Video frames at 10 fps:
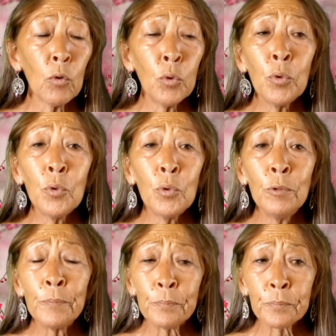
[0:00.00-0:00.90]

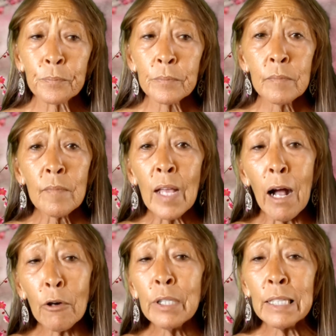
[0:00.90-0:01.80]
who
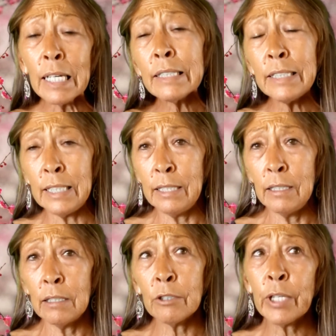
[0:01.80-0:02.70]
are
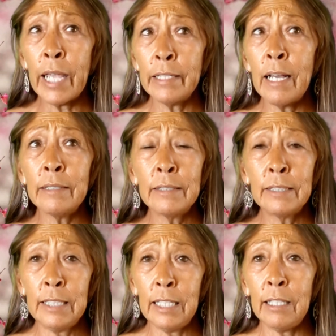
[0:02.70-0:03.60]
electing or cannot
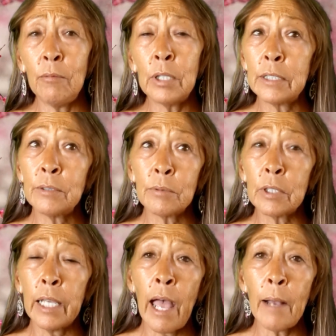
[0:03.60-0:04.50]
see what is
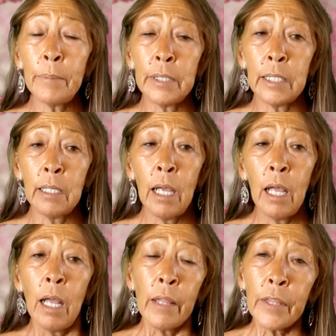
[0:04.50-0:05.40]
really happening,
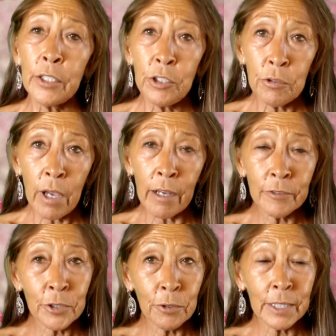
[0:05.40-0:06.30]
then you
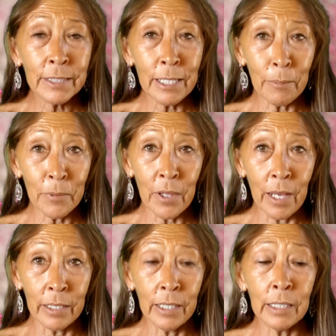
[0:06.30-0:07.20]
have to accept
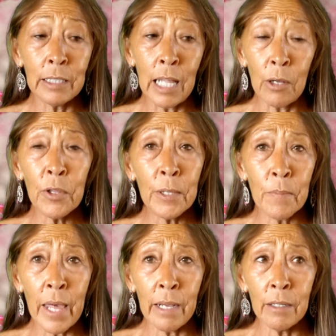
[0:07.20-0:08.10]
that and allow
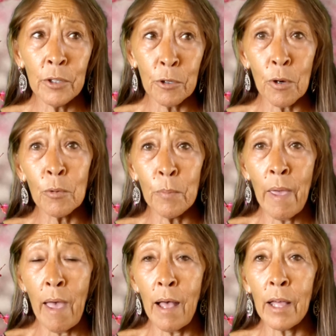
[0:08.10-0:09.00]
them their own
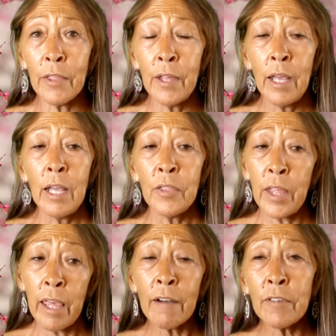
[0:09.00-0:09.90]
path.
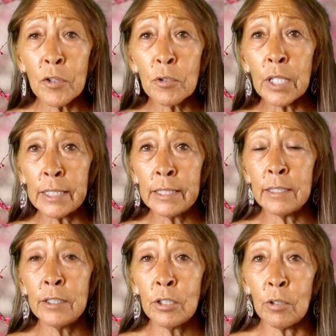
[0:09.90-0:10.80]
They have other
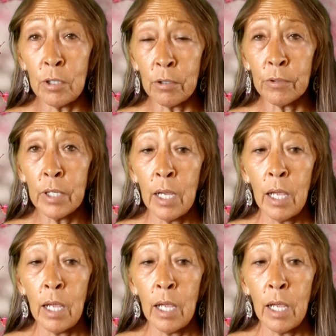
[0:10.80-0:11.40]
lessons to learn.